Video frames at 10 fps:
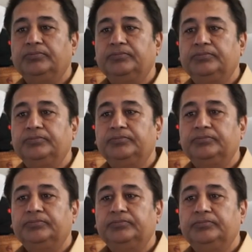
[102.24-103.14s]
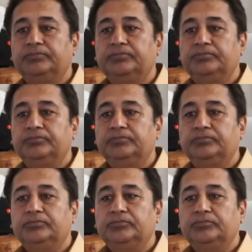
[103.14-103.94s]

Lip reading: [no speech]